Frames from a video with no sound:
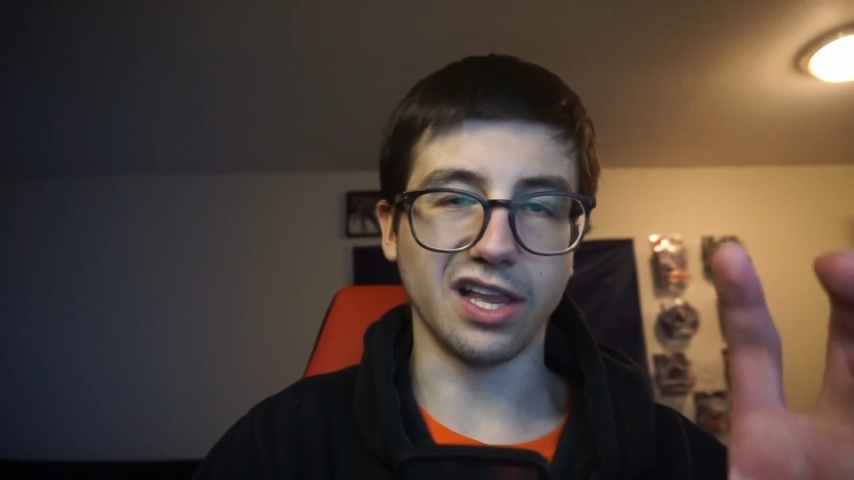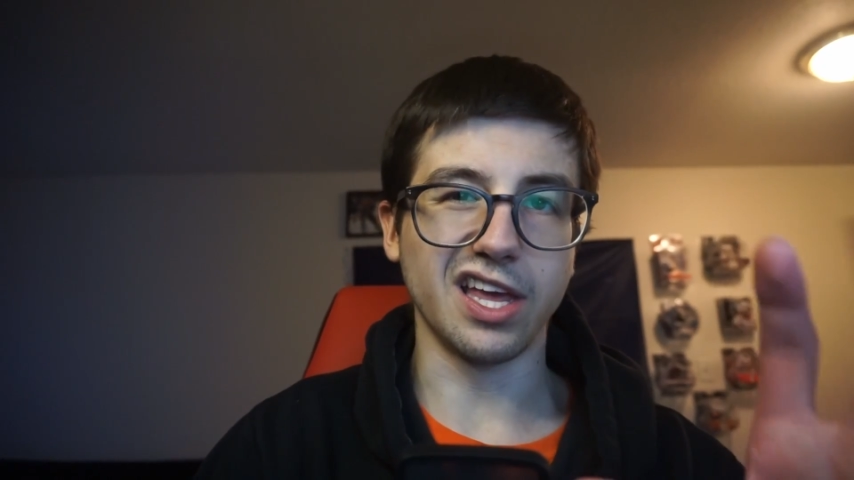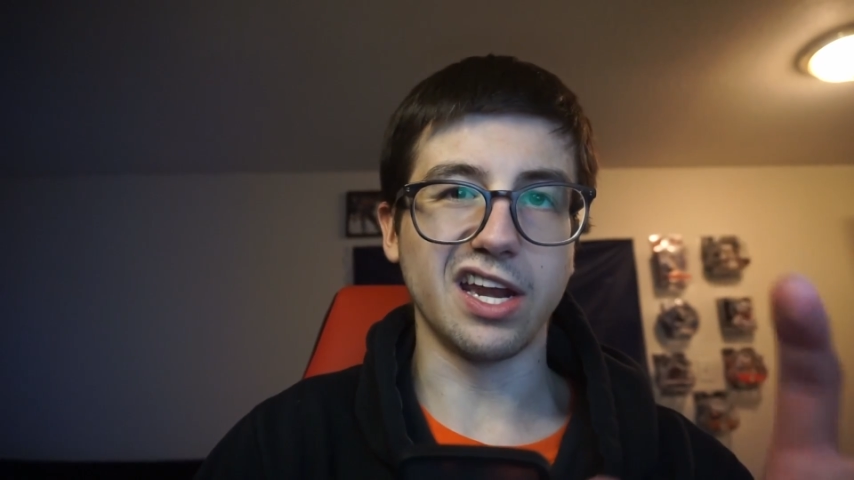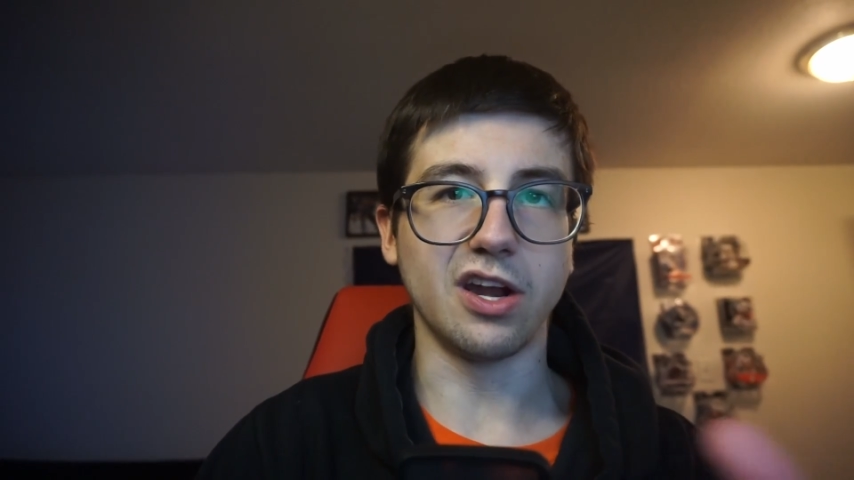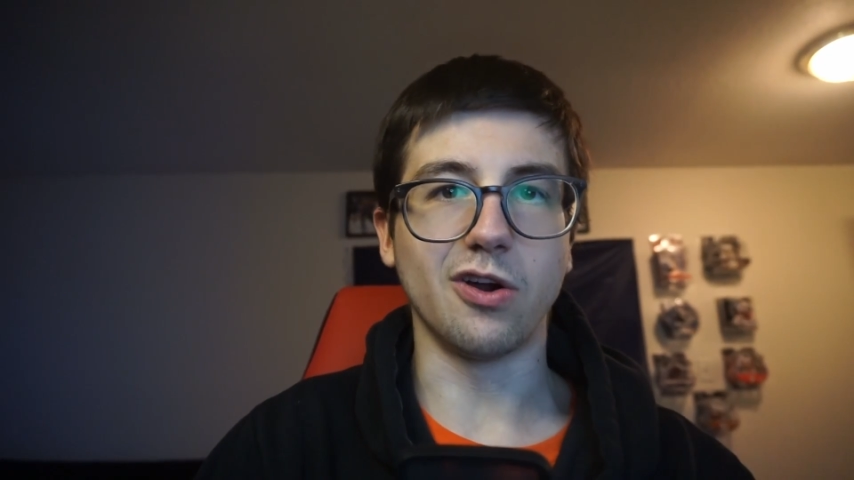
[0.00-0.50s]

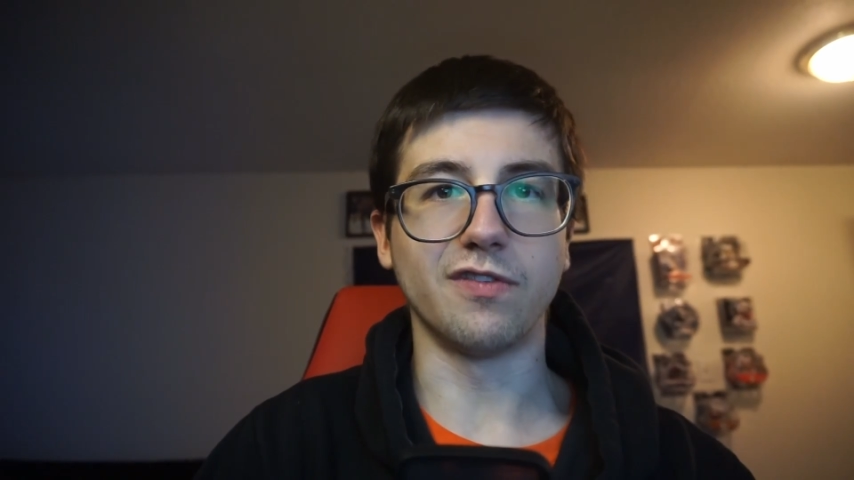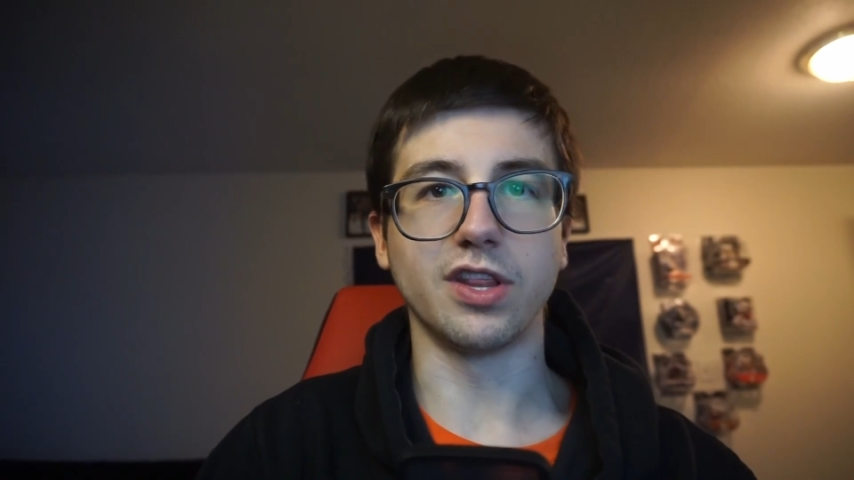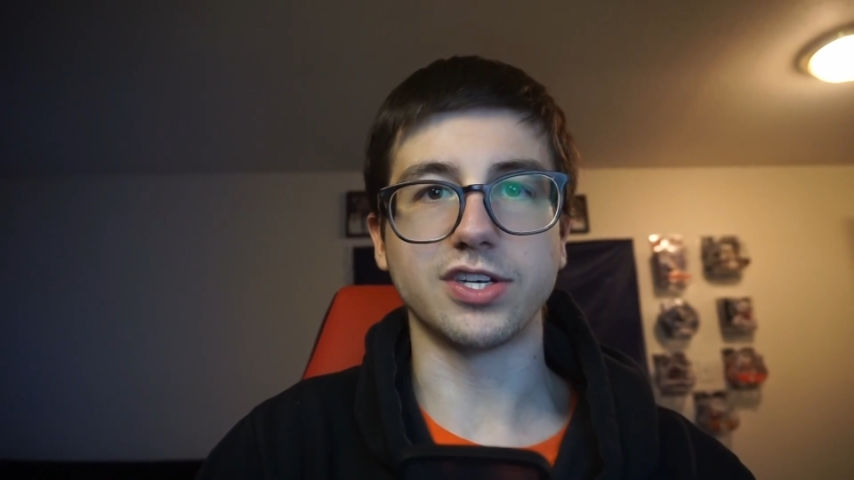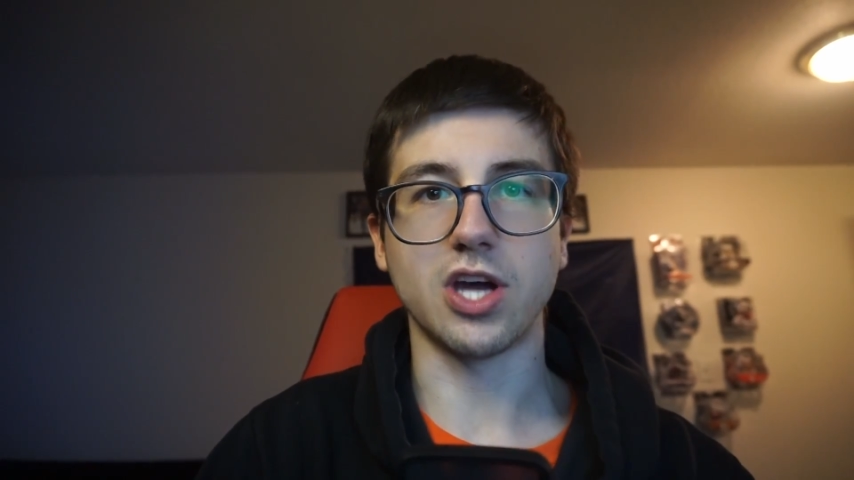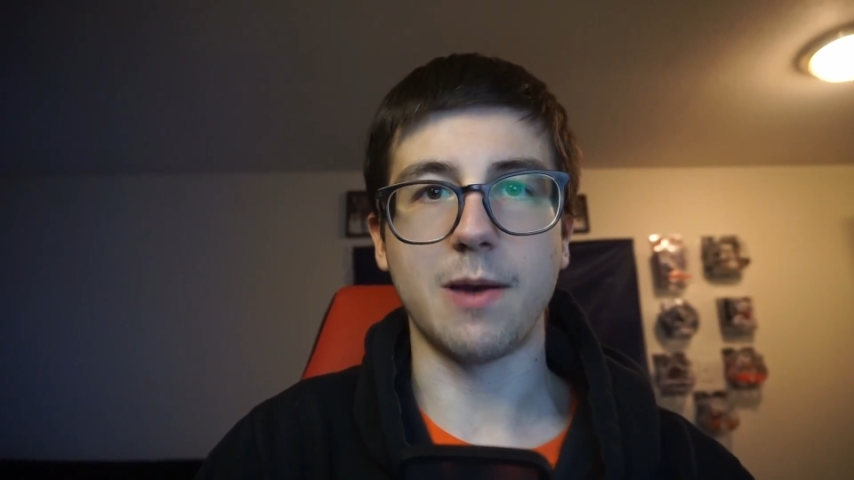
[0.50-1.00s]
laid it over
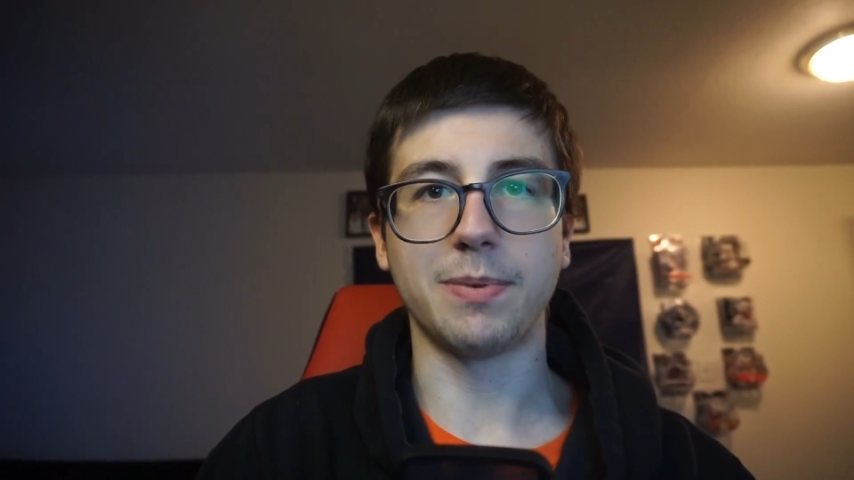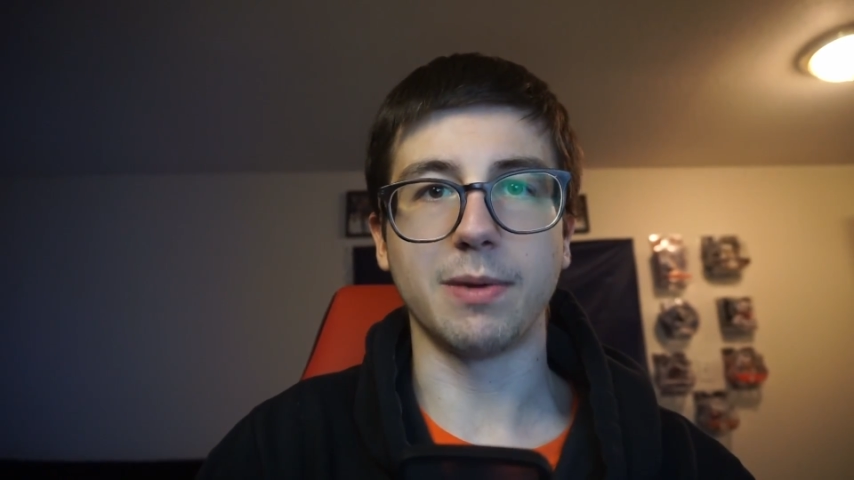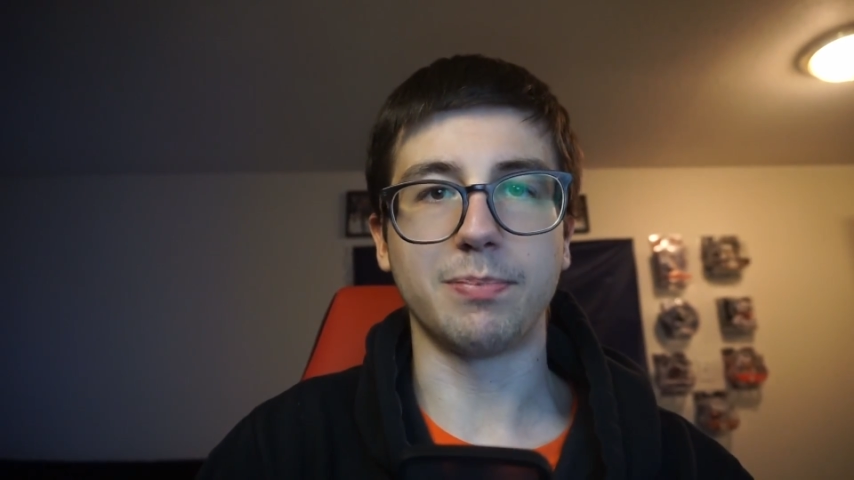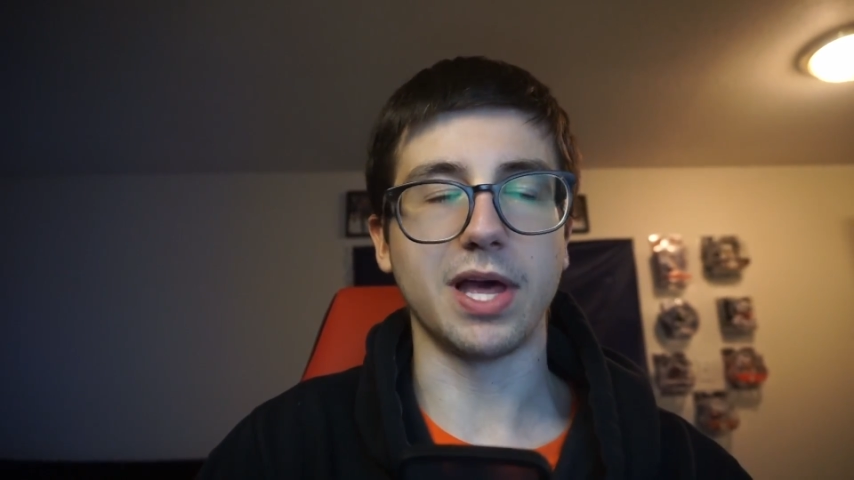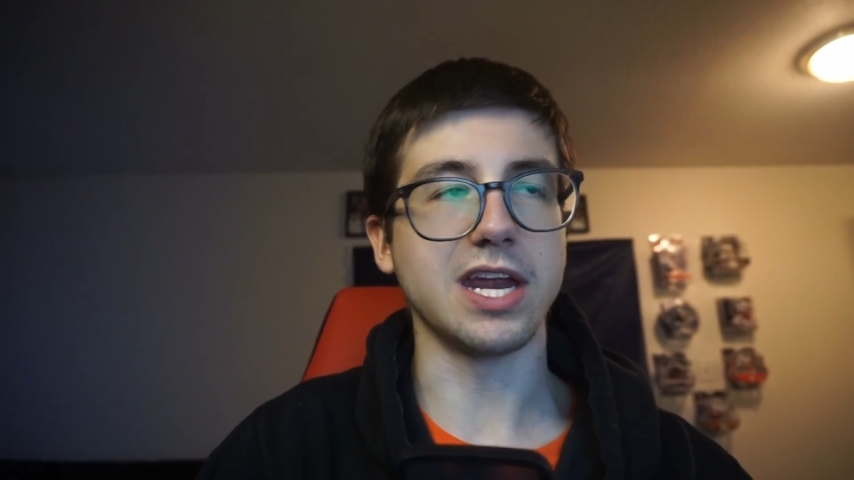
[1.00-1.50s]
the top of the
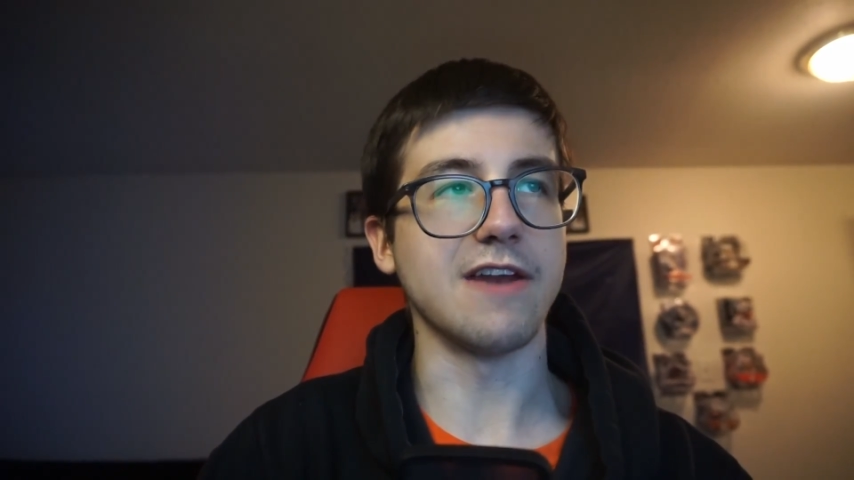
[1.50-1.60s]
plate,